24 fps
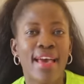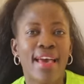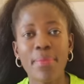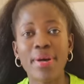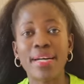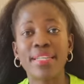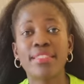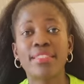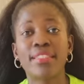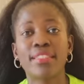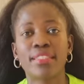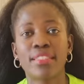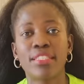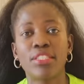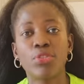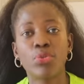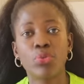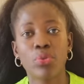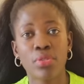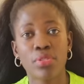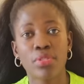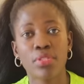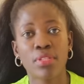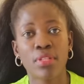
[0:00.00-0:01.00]
But it
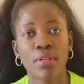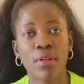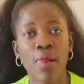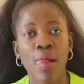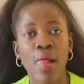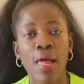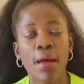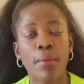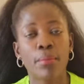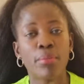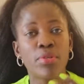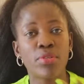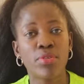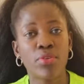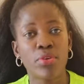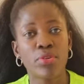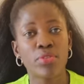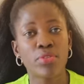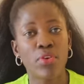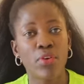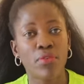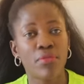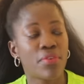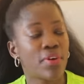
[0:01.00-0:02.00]
was
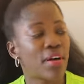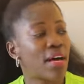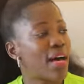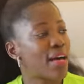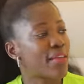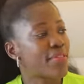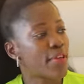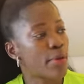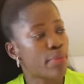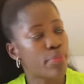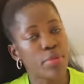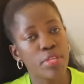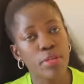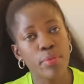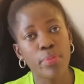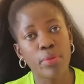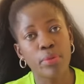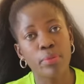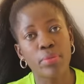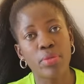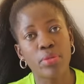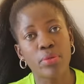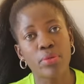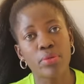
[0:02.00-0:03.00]
because of other
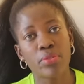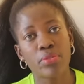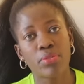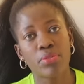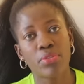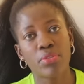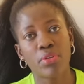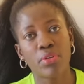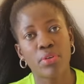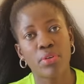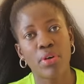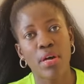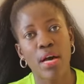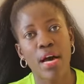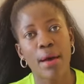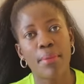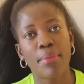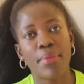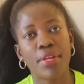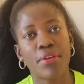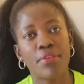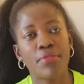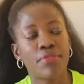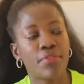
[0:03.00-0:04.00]
people, because, you know,
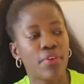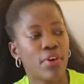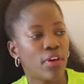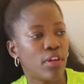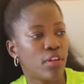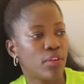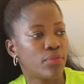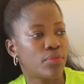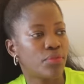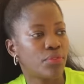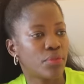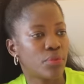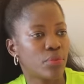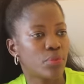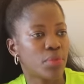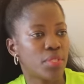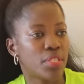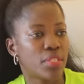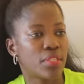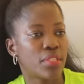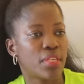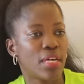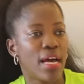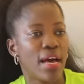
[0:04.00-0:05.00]
I'm involved
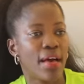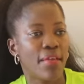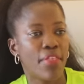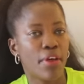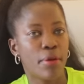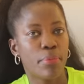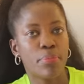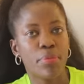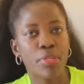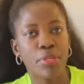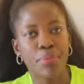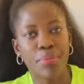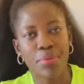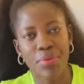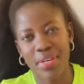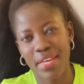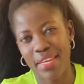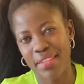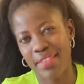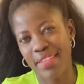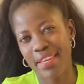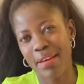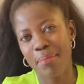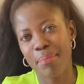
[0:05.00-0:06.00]
with other people
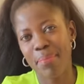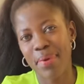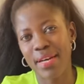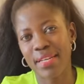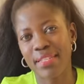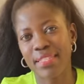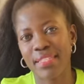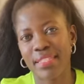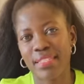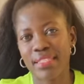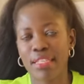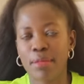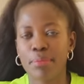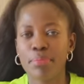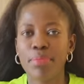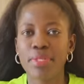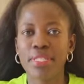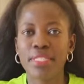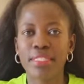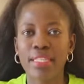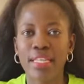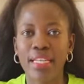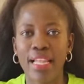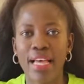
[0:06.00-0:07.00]
and their part is a
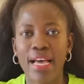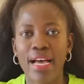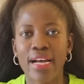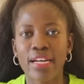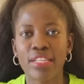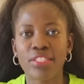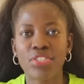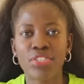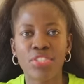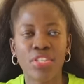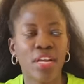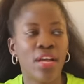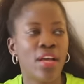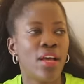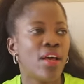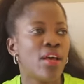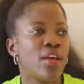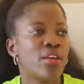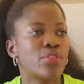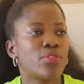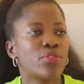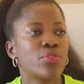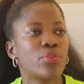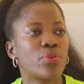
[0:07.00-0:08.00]
bit large.
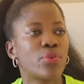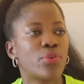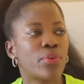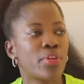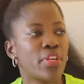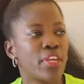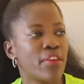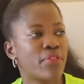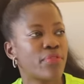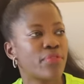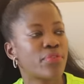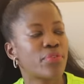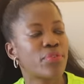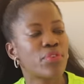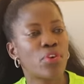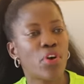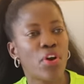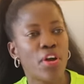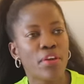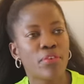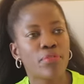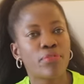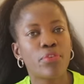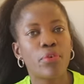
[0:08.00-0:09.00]
So if
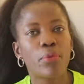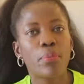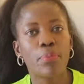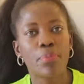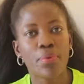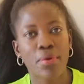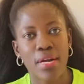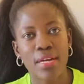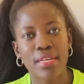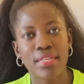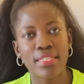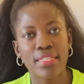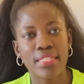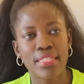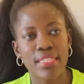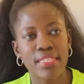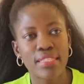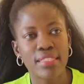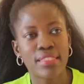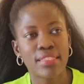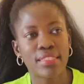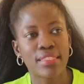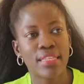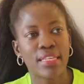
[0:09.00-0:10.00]
going for
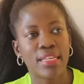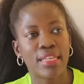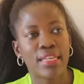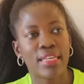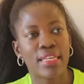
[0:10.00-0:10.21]
practice,